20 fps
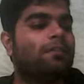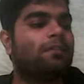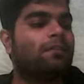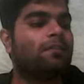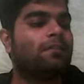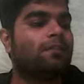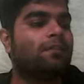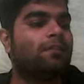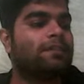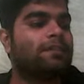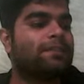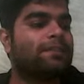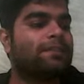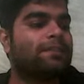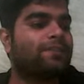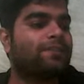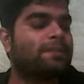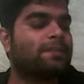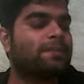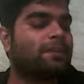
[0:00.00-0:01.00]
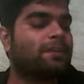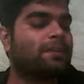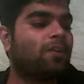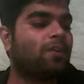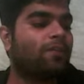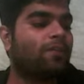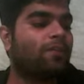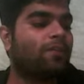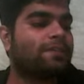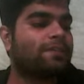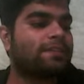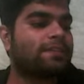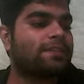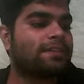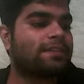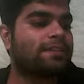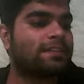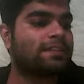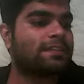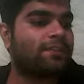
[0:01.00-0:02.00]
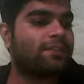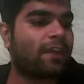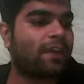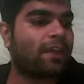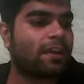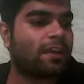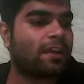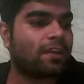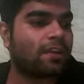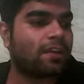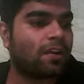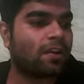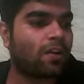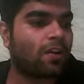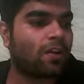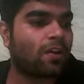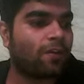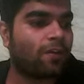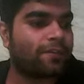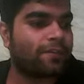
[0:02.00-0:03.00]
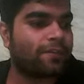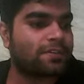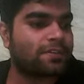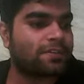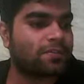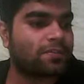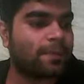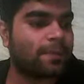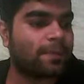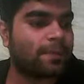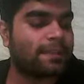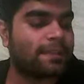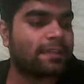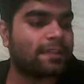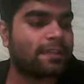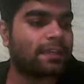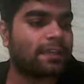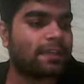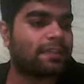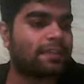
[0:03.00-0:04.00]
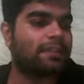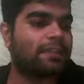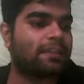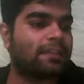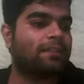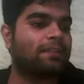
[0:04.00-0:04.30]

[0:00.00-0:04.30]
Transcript: What is the difference between Office 365 and Office 2019?